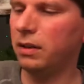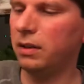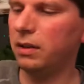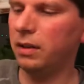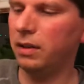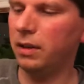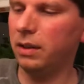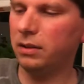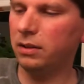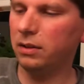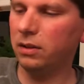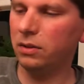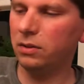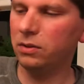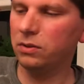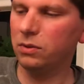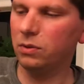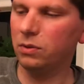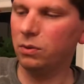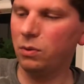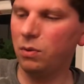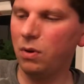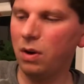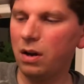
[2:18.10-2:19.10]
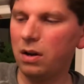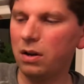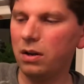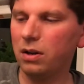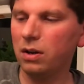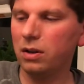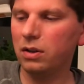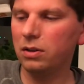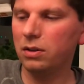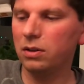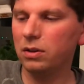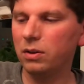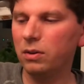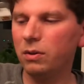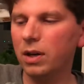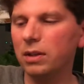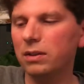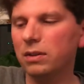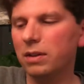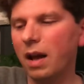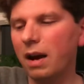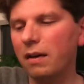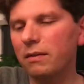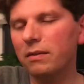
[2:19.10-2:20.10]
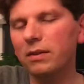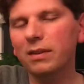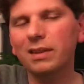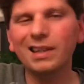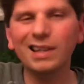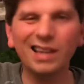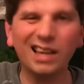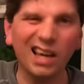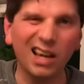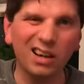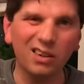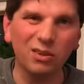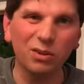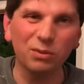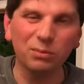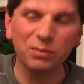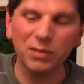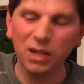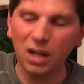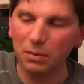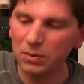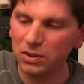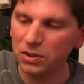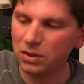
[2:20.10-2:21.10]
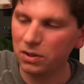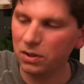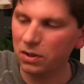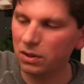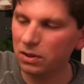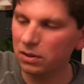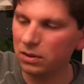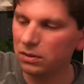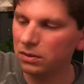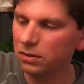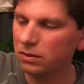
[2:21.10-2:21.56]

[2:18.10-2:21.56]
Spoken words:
In goes the water. You want everything kind of room temperature.